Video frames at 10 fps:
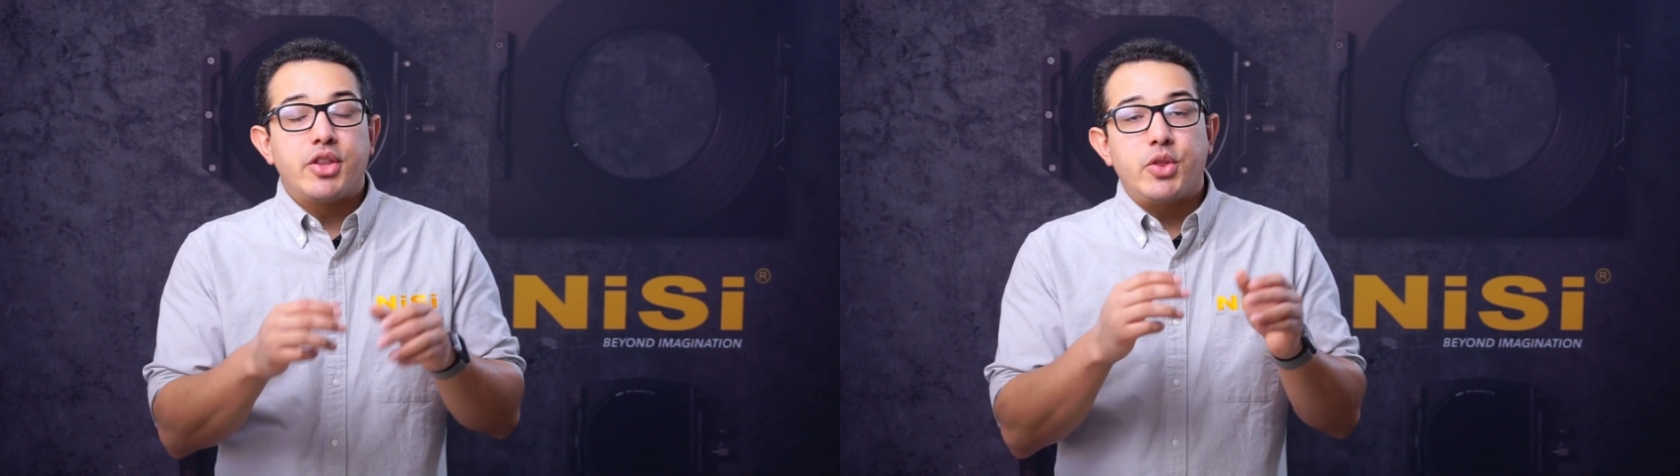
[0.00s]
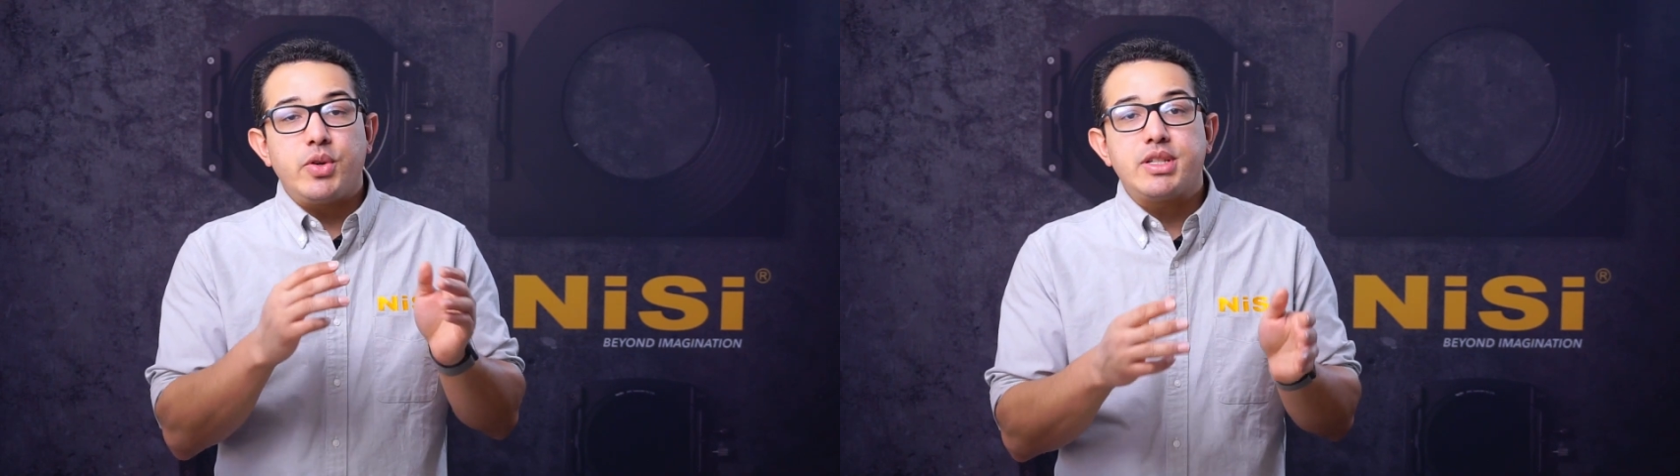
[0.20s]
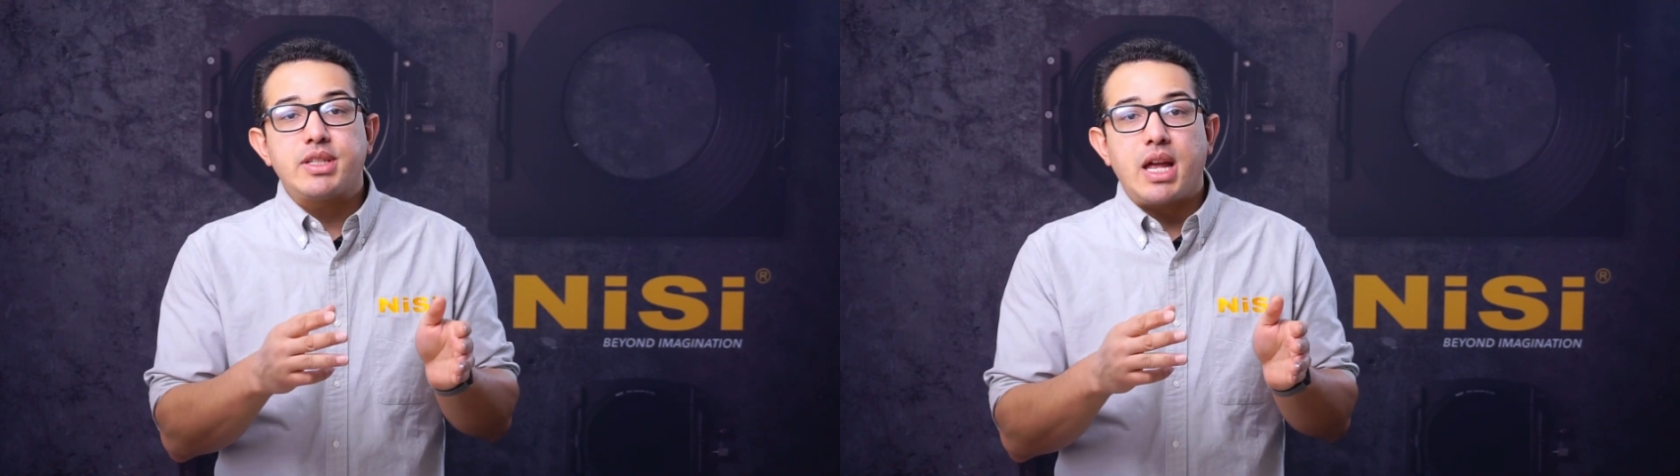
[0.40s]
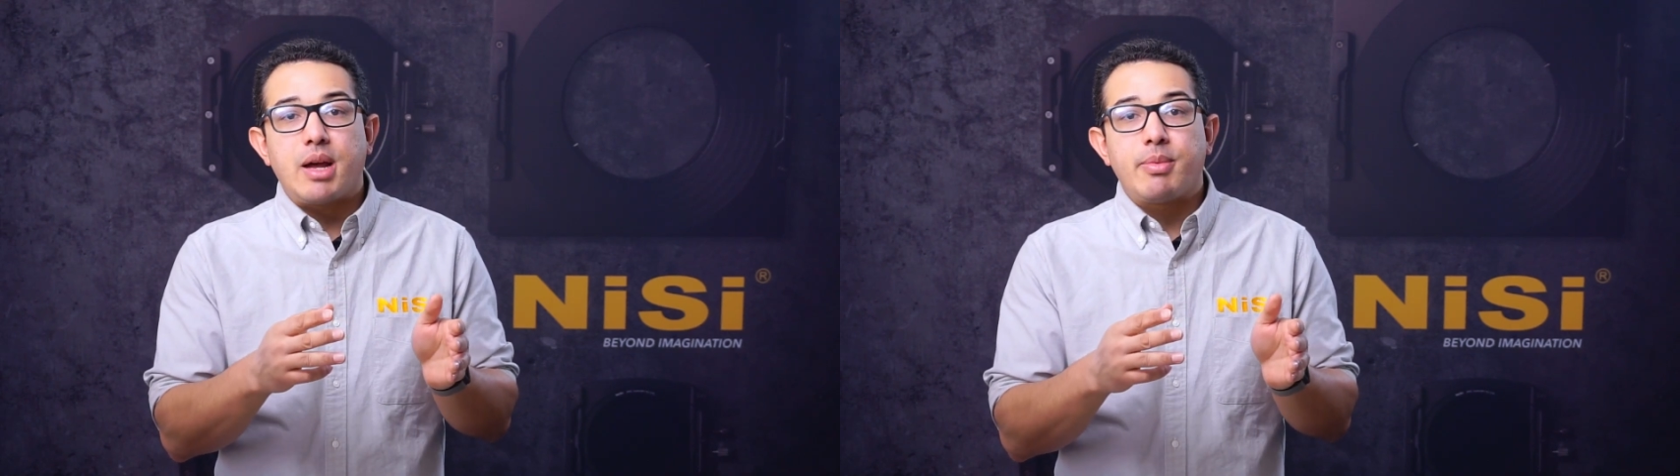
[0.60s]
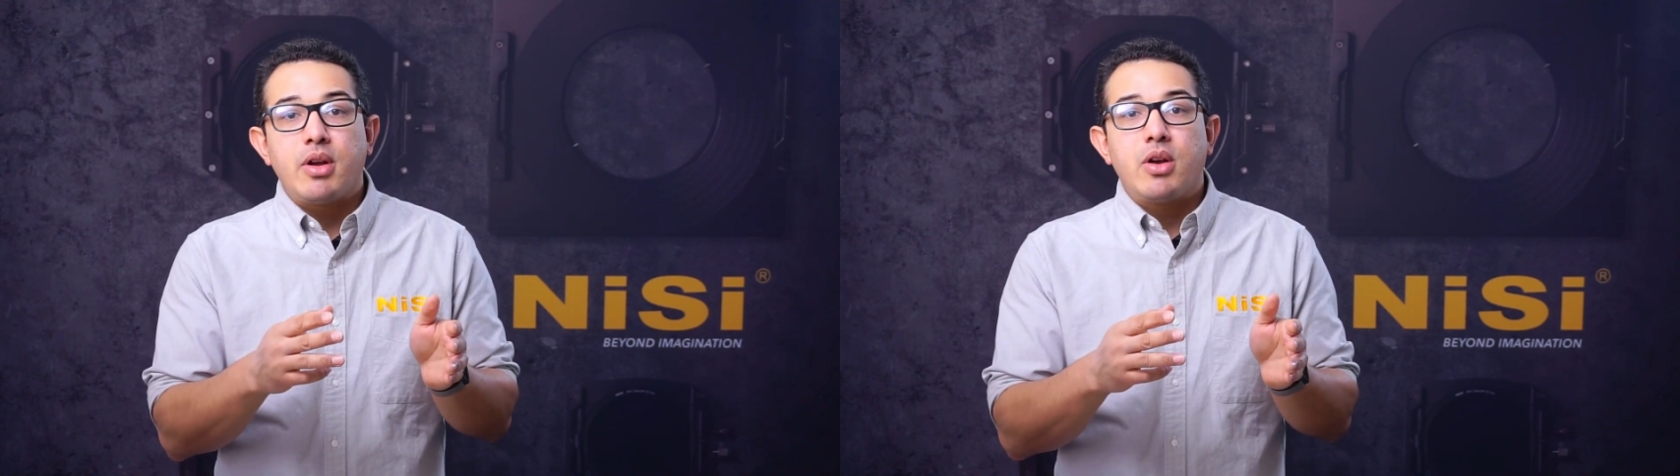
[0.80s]
the
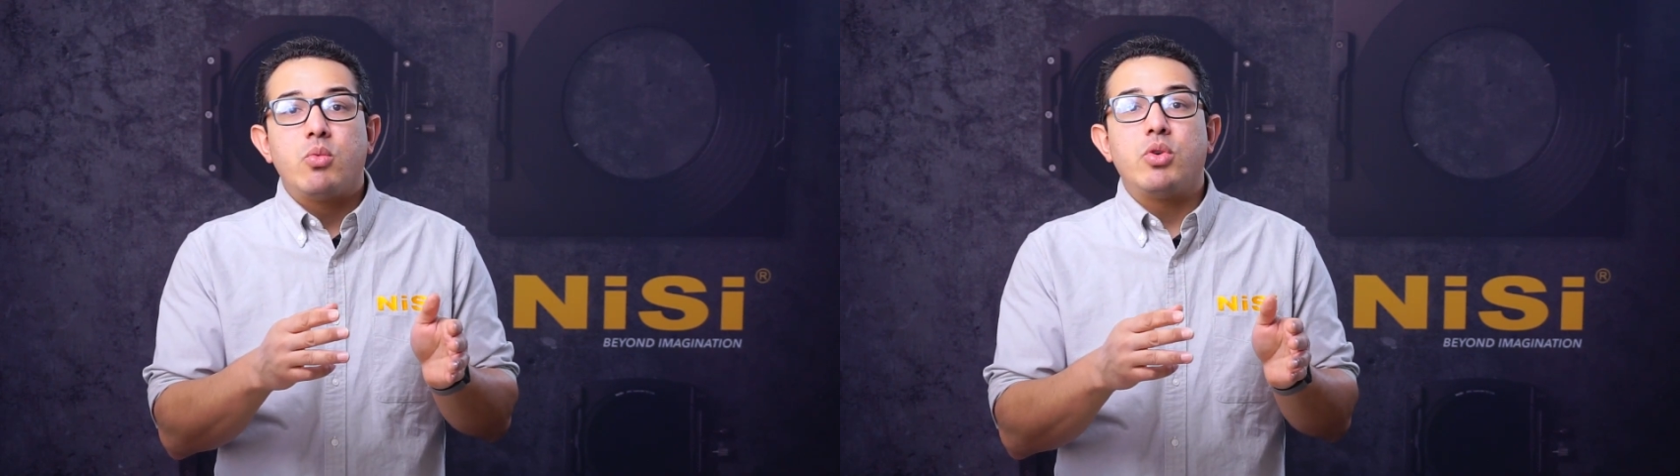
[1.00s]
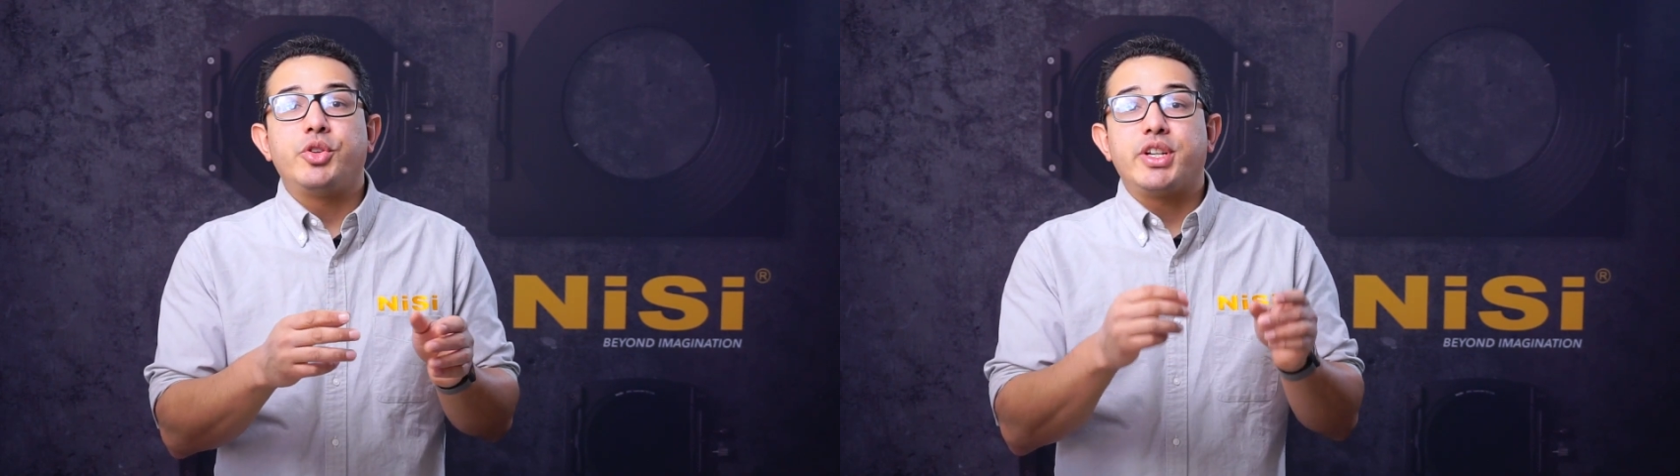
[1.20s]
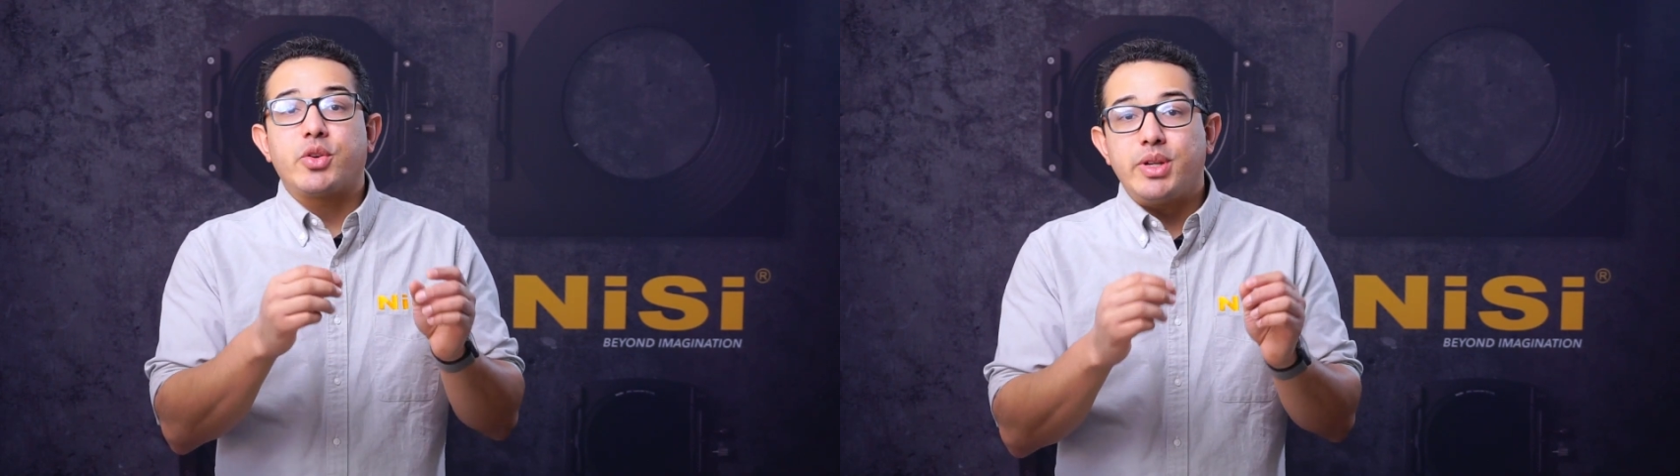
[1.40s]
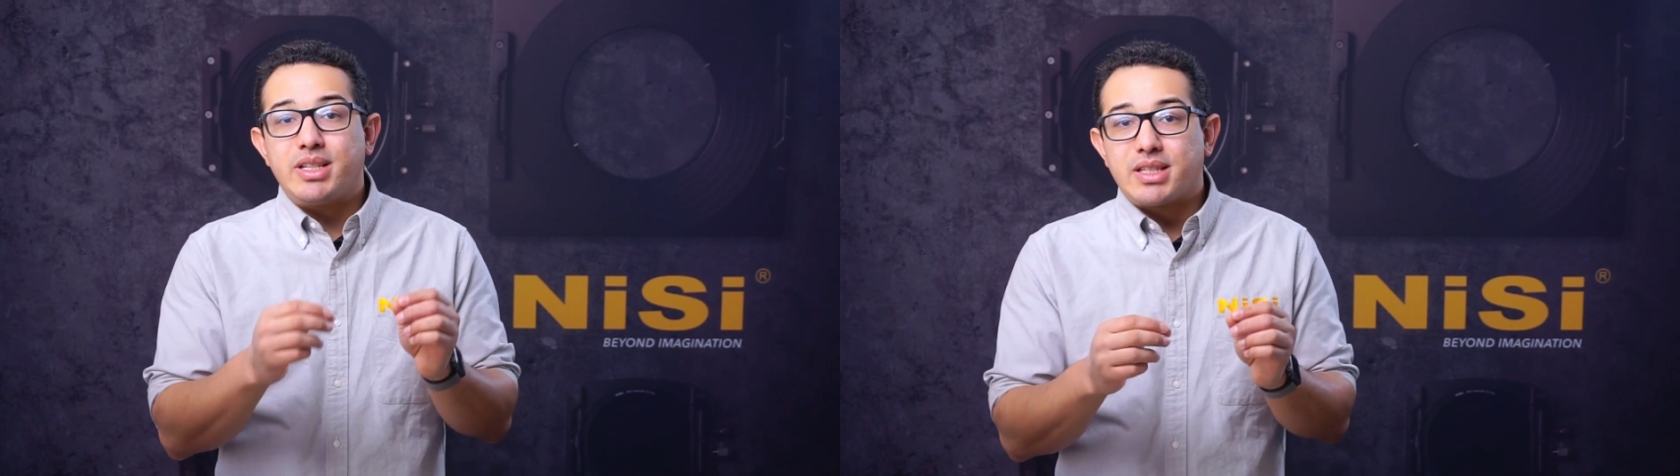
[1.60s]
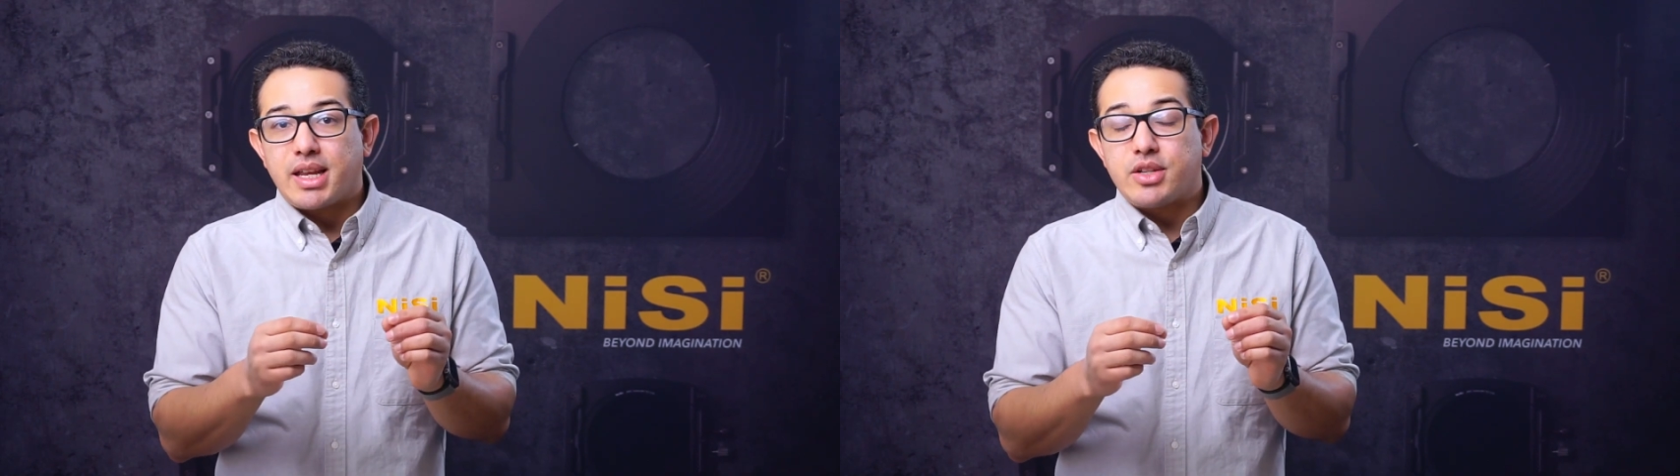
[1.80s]
3-stop will
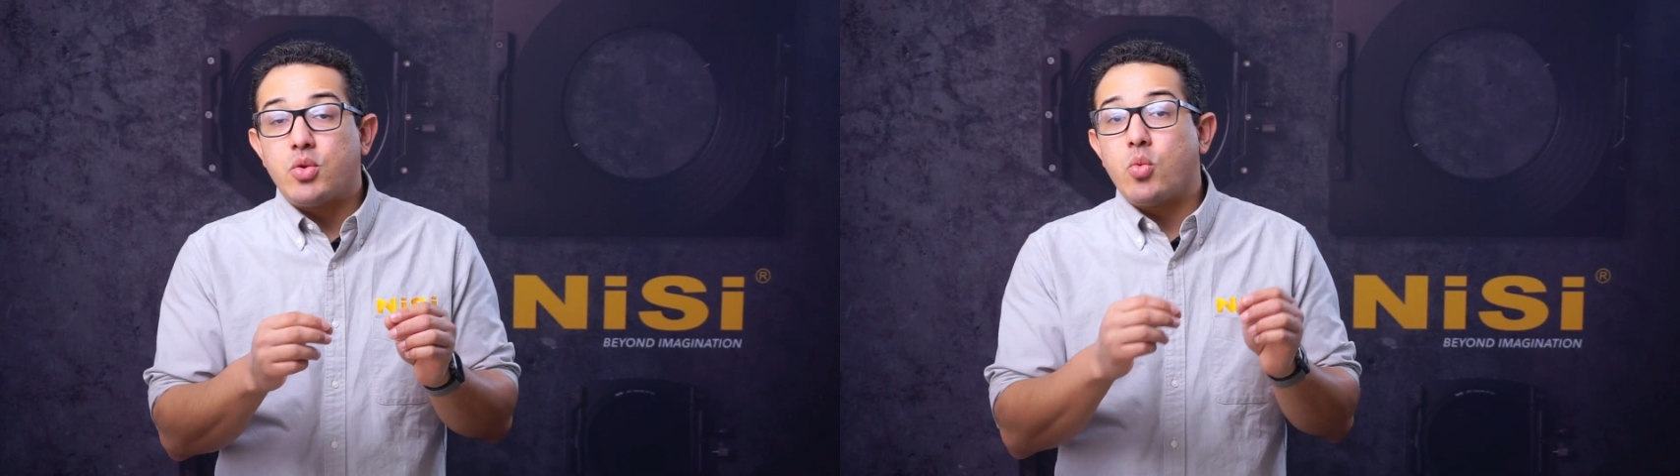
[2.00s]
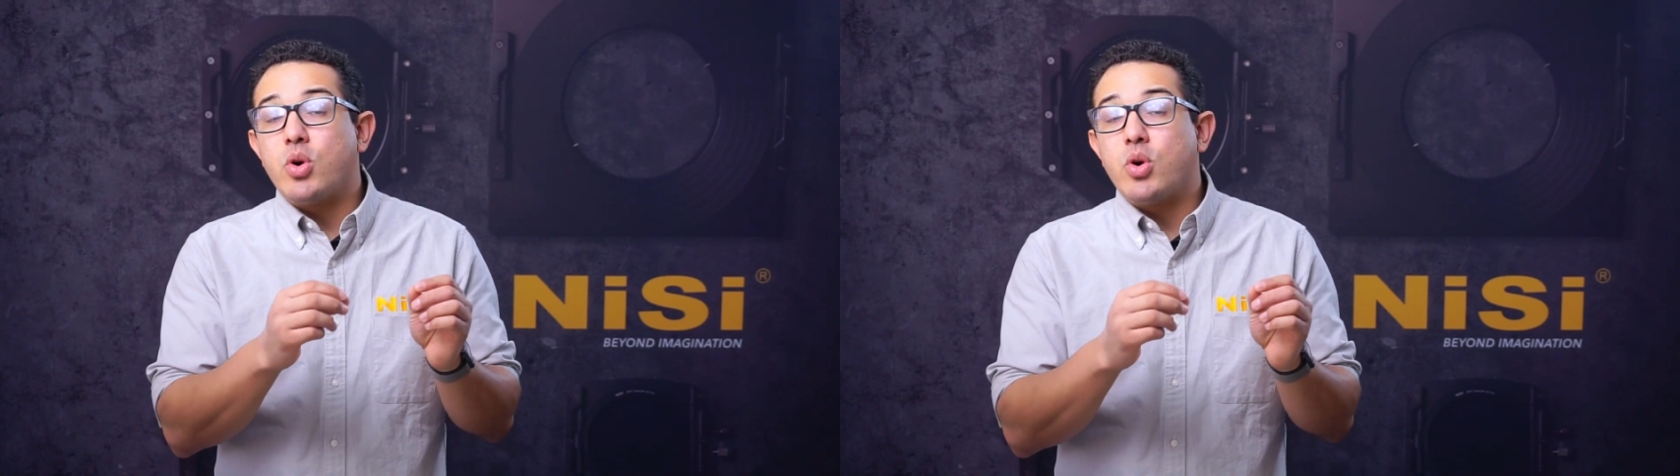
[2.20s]
decrease that